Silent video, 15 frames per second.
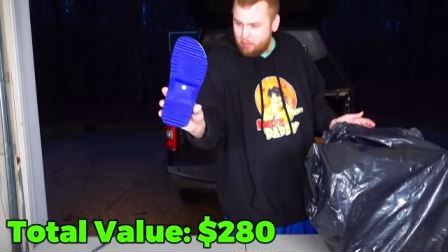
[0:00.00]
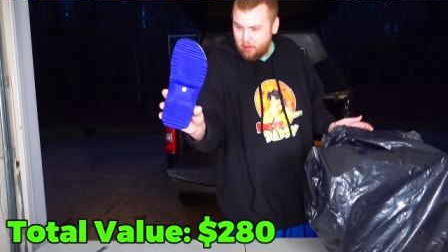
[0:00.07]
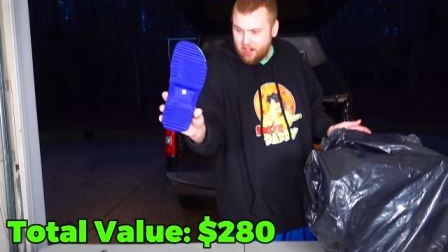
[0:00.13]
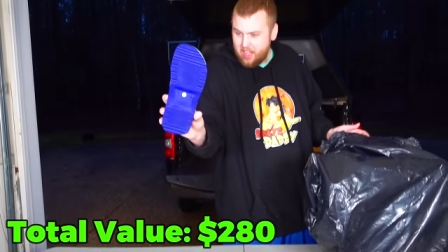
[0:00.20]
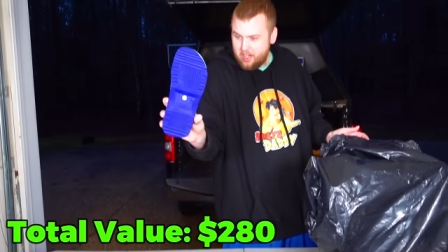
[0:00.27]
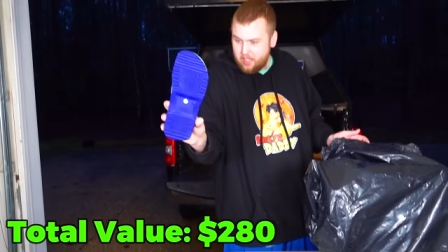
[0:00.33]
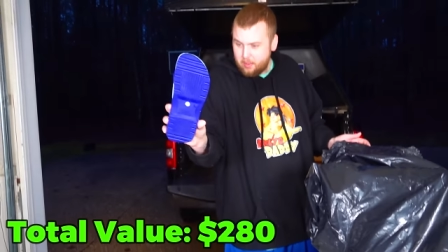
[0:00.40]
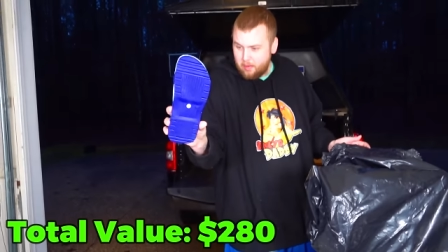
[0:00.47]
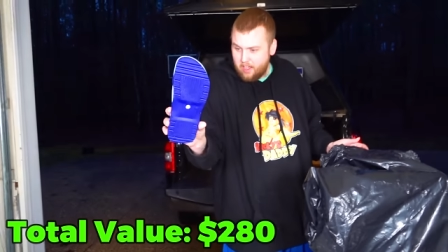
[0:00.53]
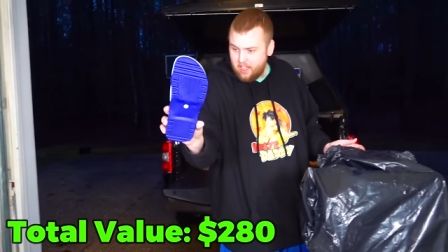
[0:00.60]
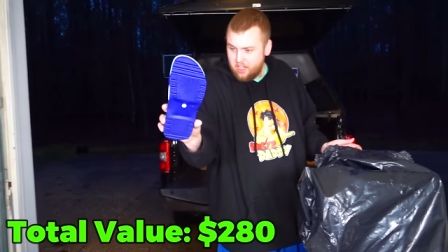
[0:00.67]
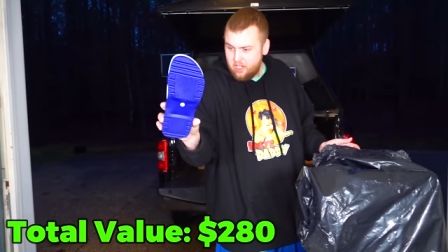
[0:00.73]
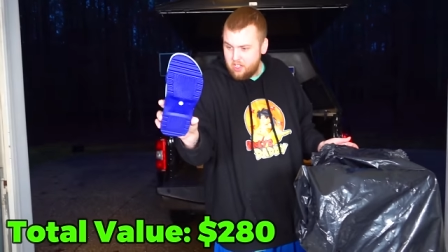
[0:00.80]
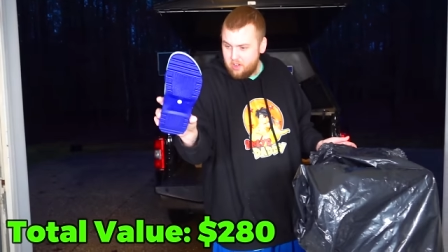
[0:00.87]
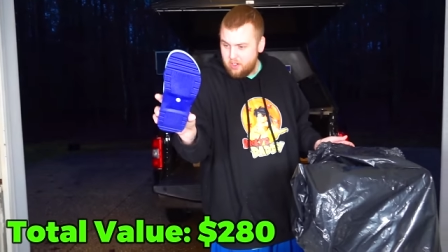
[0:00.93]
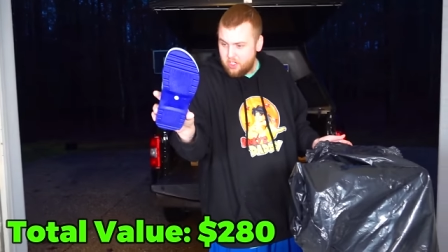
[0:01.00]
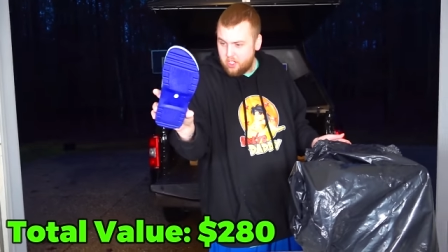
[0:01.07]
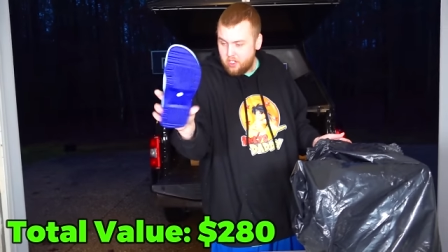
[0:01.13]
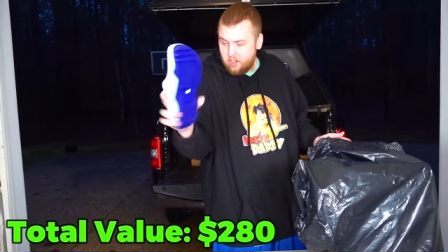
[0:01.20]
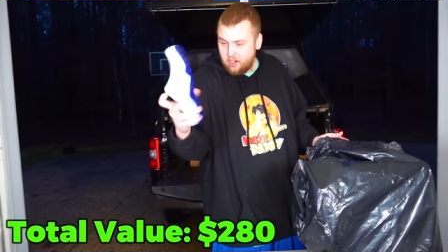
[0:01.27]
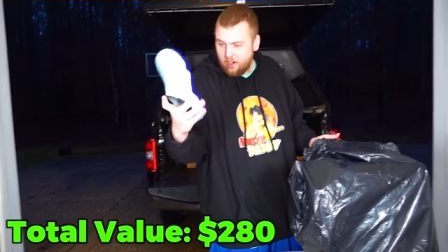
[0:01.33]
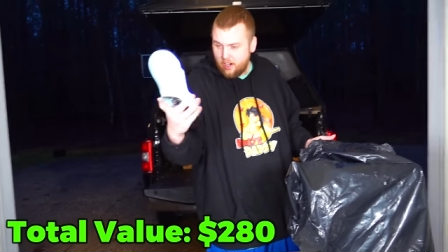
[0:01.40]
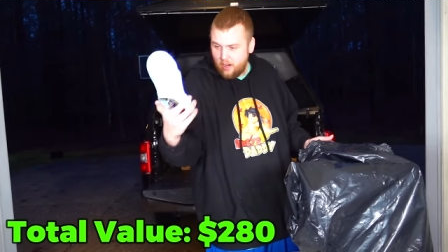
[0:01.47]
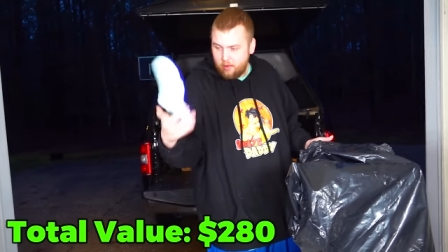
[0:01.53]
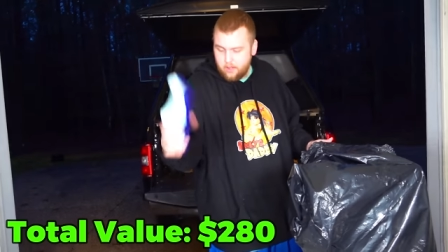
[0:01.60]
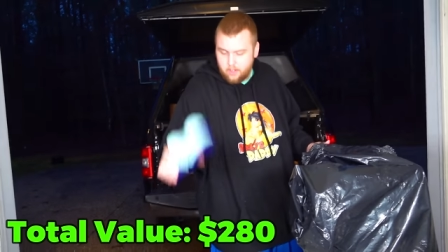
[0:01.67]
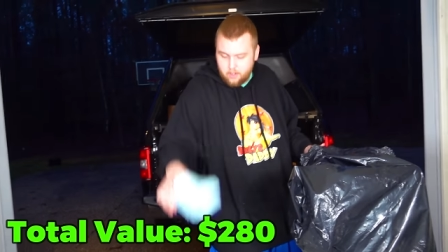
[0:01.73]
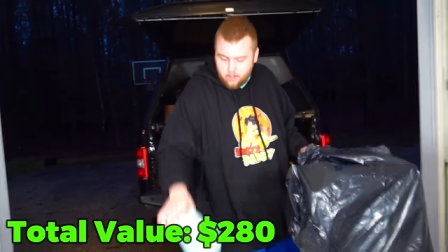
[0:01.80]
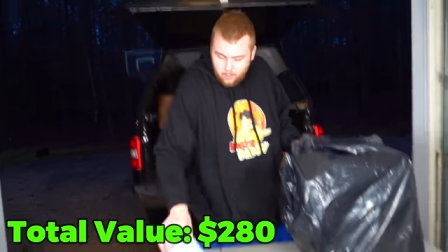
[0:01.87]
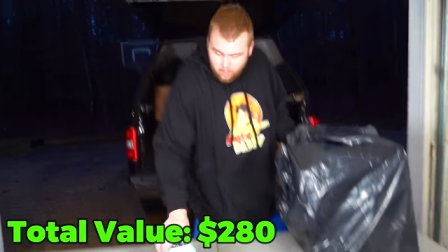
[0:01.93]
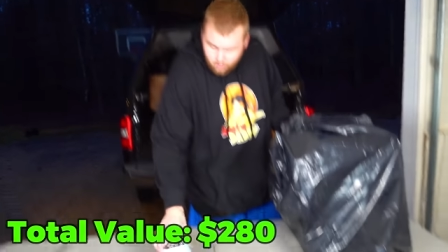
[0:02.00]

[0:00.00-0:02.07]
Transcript: brand spanking new shoe, all right? What